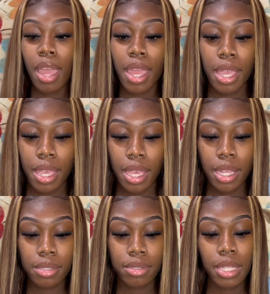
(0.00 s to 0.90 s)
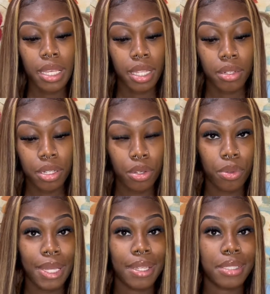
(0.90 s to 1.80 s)
And second thing you need to do
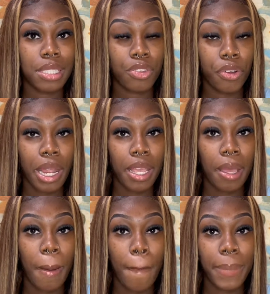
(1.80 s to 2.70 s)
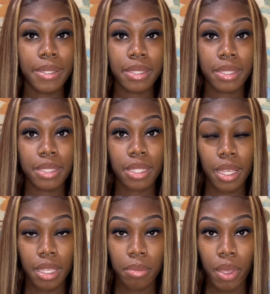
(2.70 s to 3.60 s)
is create a business
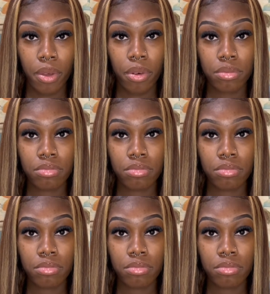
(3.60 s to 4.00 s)
email.